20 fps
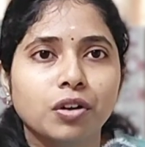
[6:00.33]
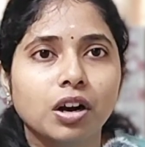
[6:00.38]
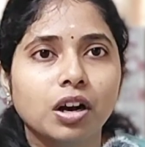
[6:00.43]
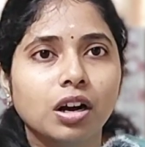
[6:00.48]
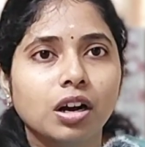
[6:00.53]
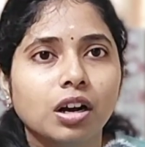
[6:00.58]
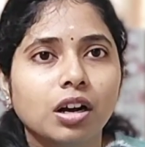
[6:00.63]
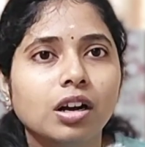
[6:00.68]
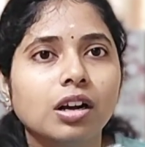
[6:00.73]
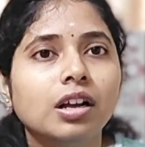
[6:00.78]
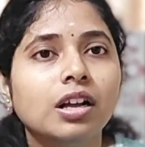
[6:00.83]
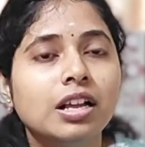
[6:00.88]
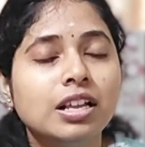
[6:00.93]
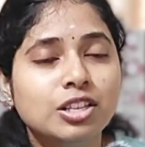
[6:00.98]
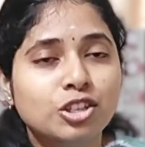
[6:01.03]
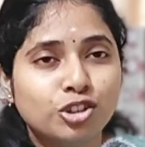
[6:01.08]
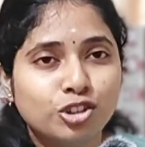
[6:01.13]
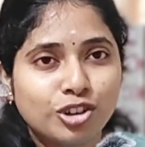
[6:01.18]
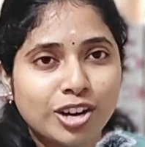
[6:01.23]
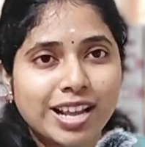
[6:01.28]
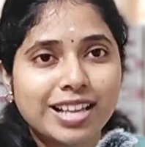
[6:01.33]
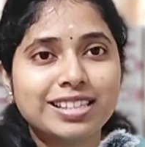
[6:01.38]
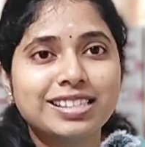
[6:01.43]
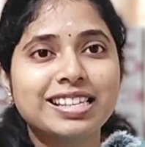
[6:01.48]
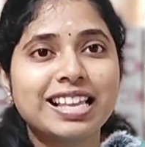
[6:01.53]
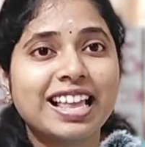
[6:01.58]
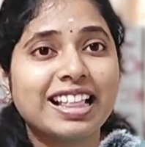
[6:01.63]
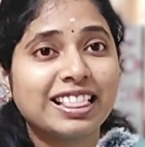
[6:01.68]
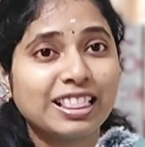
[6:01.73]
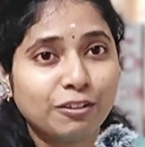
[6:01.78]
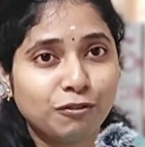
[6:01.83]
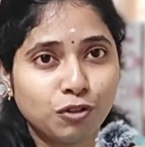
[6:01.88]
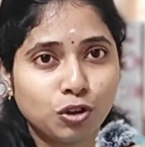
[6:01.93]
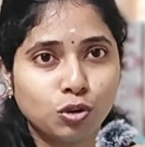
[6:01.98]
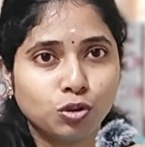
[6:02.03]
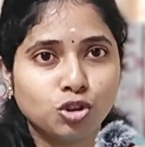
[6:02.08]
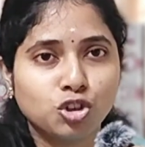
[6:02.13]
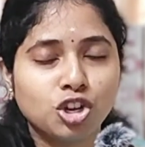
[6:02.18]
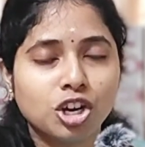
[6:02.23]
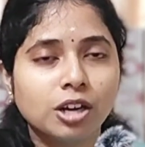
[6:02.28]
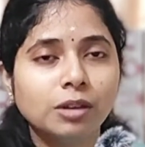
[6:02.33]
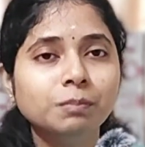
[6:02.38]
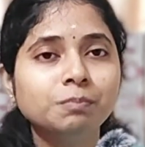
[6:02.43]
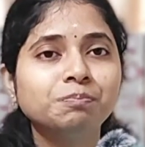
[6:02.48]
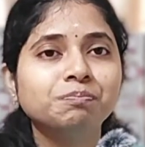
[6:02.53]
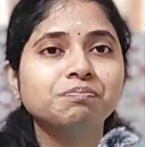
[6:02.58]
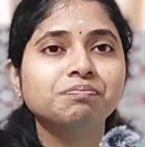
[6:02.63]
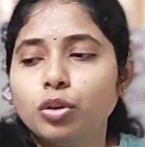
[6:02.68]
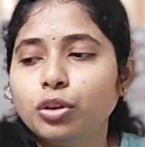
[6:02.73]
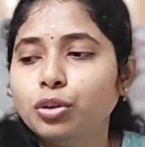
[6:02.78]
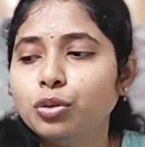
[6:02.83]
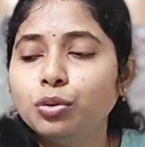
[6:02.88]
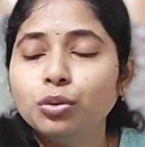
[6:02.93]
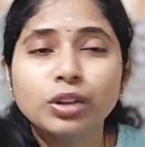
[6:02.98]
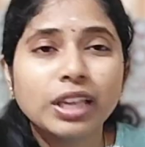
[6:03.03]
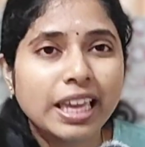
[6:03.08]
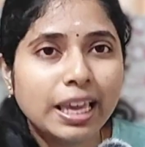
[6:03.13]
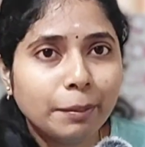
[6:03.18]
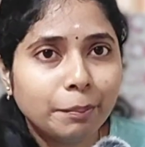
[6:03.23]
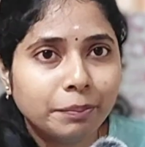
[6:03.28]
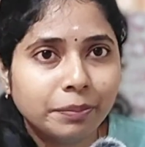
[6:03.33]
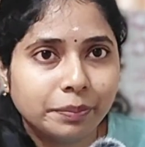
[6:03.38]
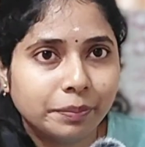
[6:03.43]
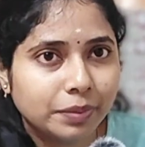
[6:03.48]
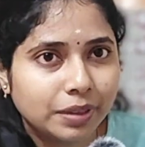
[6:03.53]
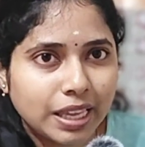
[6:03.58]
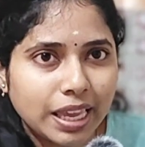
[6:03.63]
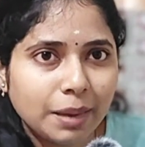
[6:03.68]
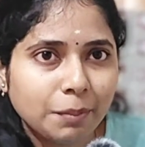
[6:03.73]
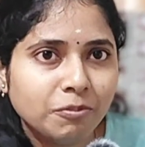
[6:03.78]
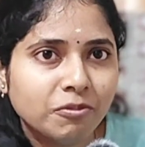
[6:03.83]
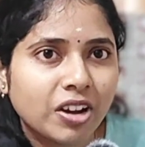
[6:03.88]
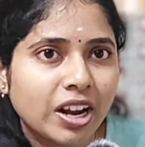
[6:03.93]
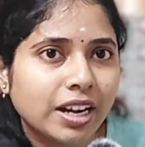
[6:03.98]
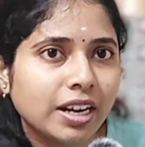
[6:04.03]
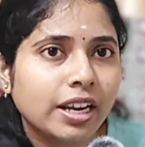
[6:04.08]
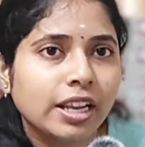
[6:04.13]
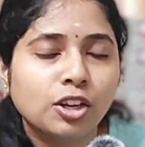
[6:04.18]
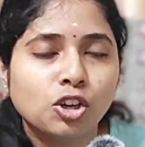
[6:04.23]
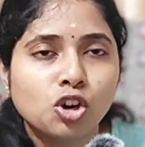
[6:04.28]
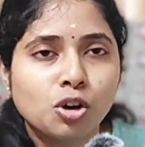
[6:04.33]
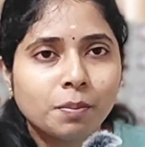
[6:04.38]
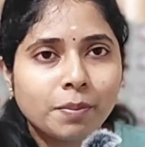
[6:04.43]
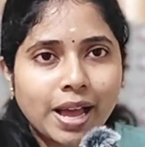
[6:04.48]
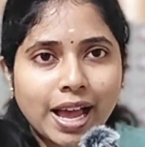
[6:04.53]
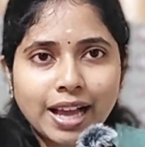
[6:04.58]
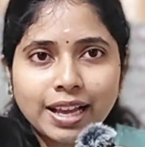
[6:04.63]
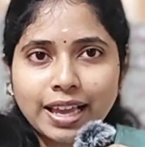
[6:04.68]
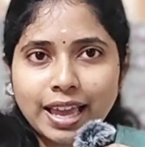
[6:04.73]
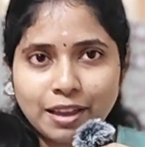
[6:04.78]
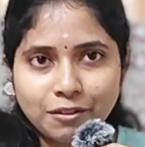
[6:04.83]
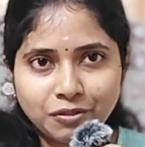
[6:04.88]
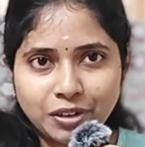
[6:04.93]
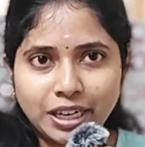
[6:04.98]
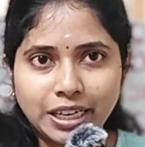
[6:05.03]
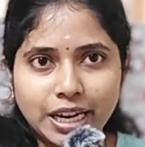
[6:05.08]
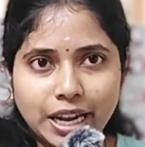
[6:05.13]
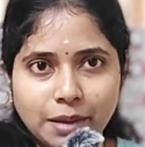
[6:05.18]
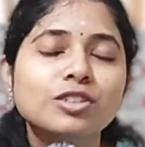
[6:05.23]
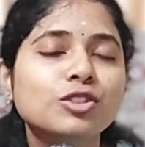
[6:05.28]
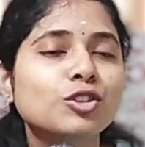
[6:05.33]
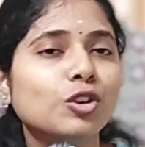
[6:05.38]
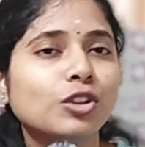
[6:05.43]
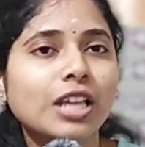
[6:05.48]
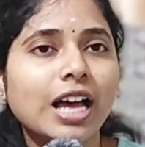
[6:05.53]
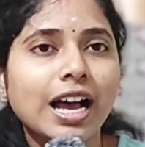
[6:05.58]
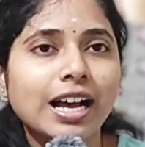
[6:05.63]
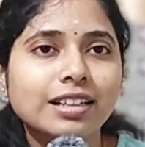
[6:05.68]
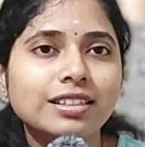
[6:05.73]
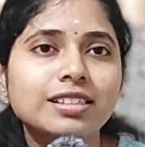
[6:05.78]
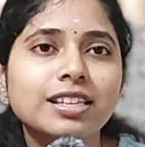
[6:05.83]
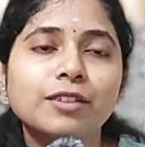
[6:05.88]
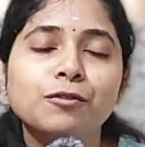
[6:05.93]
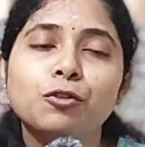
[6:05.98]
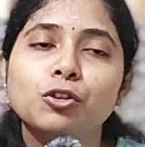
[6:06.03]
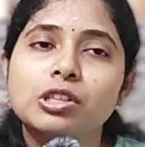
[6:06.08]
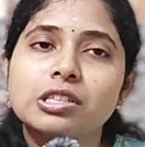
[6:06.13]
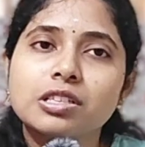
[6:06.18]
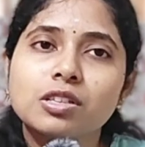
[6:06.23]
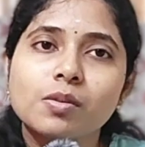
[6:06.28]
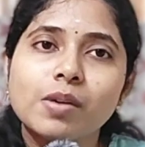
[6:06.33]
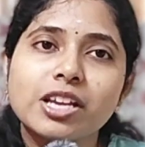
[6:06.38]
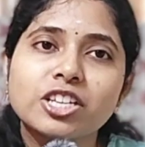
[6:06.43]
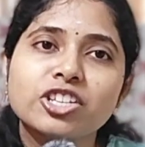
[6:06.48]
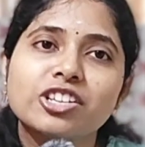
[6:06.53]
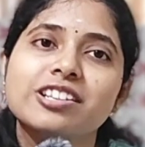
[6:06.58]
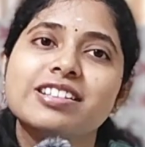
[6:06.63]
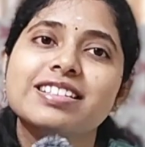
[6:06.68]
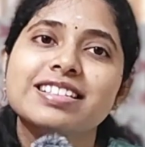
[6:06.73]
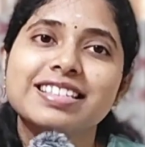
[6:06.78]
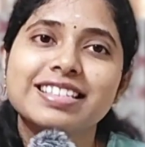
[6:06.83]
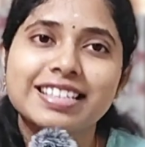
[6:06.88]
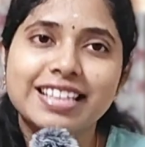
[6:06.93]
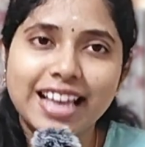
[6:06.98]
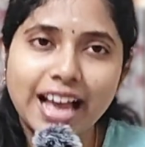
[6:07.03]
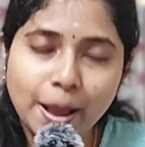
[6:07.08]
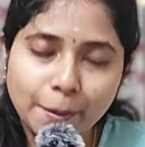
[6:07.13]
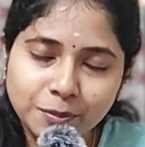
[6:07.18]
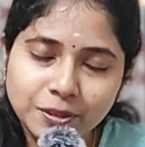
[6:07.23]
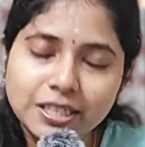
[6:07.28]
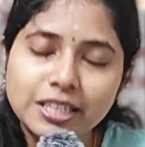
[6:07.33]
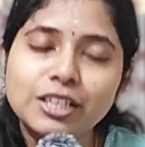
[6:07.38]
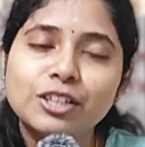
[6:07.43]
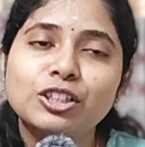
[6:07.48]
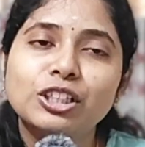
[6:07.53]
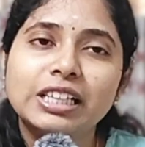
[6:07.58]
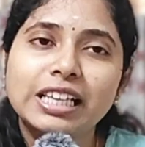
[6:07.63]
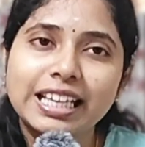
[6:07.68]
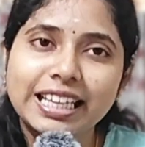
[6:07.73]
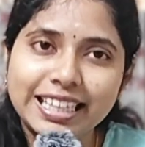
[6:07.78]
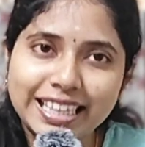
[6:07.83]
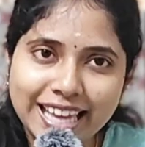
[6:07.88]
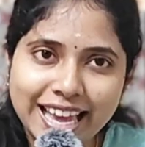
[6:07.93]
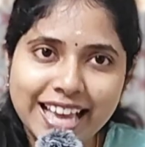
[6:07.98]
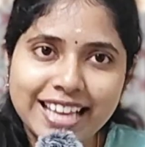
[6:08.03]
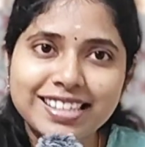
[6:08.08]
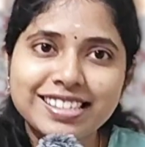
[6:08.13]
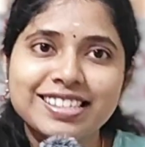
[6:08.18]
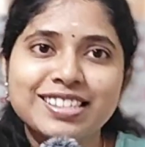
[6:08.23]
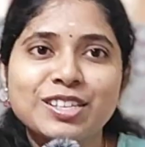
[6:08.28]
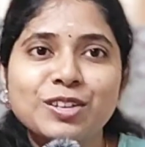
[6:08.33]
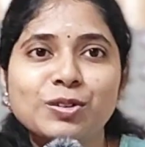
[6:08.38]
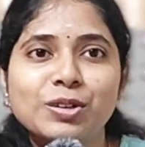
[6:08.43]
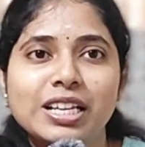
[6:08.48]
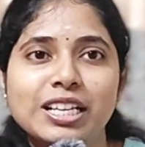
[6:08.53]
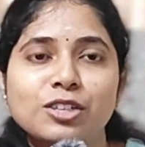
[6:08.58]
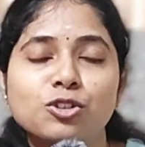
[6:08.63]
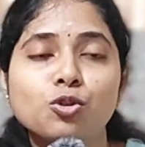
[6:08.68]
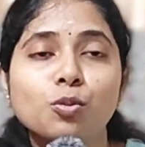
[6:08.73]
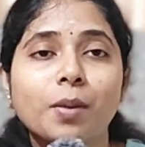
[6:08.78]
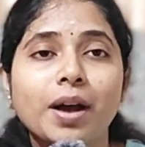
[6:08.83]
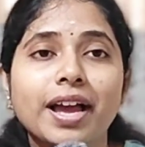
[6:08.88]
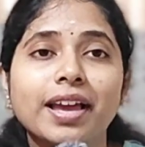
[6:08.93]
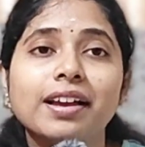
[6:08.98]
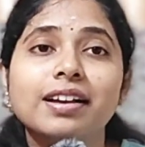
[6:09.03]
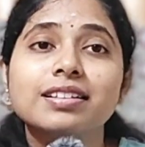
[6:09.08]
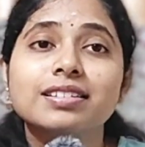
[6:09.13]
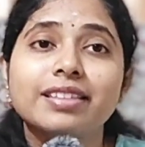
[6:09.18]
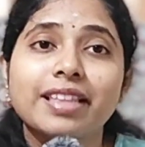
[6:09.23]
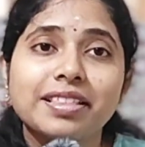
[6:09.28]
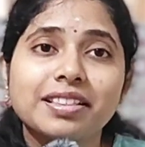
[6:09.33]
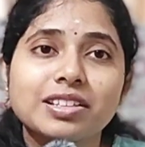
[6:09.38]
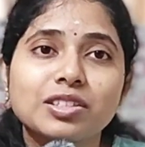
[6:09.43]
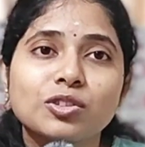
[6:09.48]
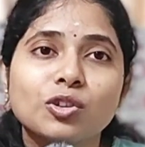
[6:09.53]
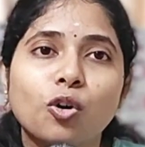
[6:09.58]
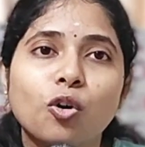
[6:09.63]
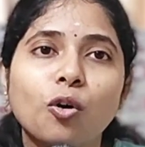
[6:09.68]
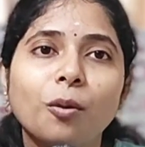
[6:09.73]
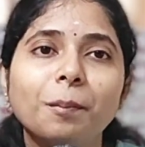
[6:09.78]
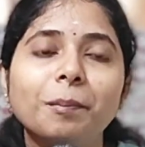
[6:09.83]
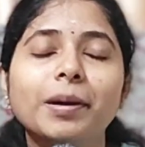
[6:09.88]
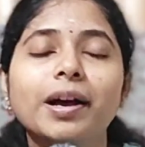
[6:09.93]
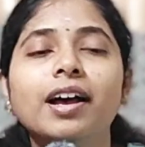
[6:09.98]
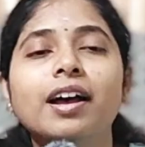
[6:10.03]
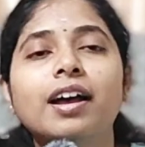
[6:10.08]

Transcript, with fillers: uh, stress in the future so you keep keep one in your bag every time? So the answer for this question is absolutely yes. You need to buy a stethoscope